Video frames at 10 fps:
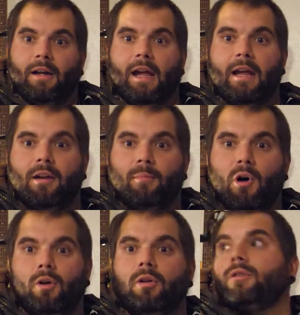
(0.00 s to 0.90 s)
hand them
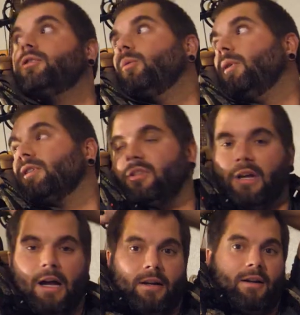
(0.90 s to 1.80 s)
all to one
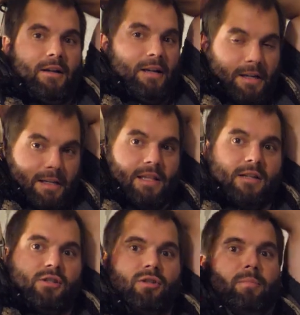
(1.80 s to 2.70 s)
side, and
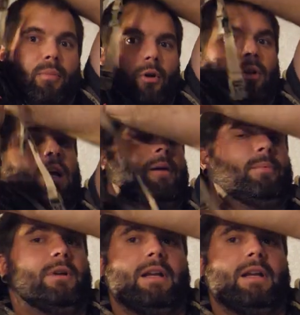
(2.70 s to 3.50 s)
then just pull up.